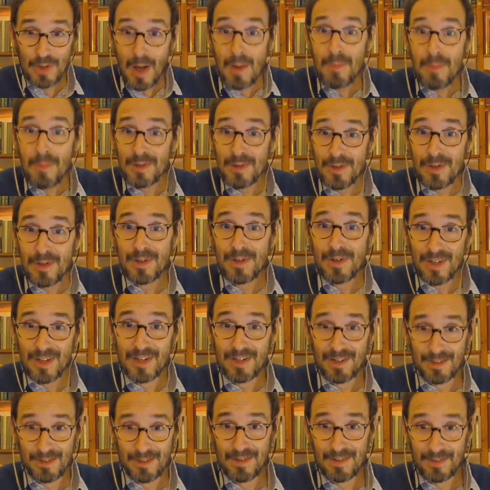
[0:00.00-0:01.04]
terminal
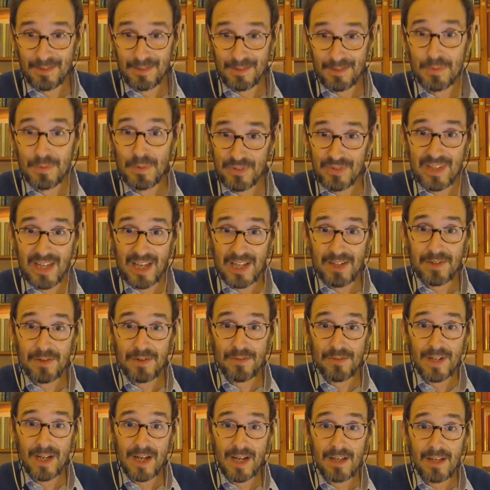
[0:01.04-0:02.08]
towards the end
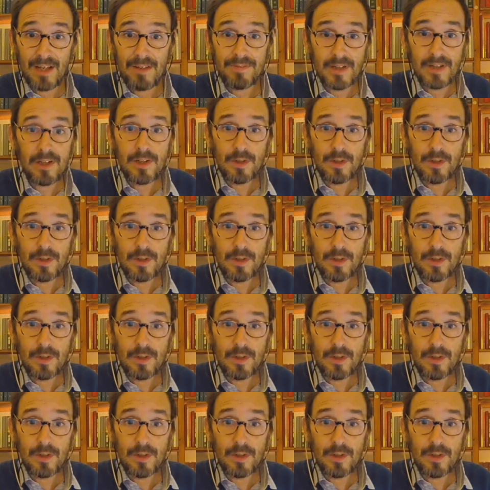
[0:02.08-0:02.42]
of life